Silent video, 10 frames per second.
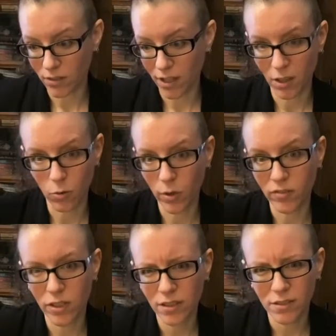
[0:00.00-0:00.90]
Like a
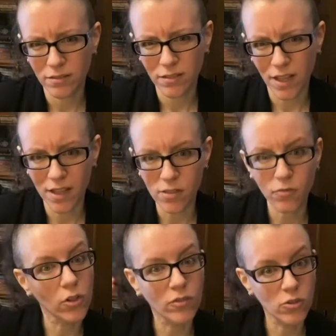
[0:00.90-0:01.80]
quiver, I guess,
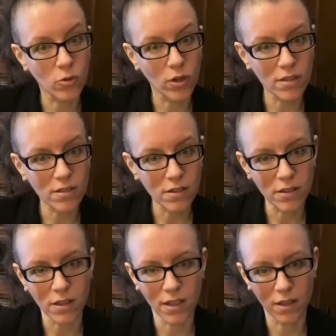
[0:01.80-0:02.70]
full of swords, or
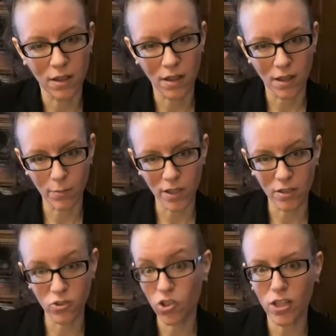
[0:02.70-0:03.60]
like a big
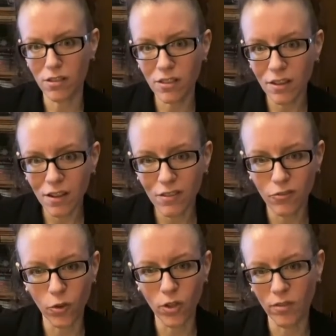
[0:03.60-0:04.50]
sheath
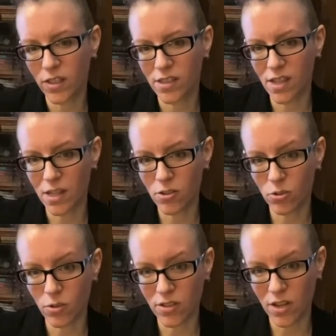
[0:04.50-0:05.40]
full of these 10
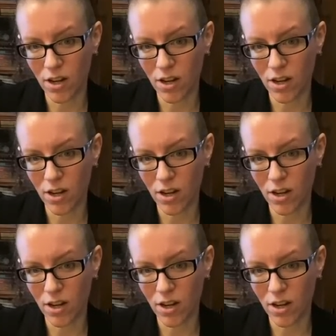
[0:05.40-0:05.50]
swords on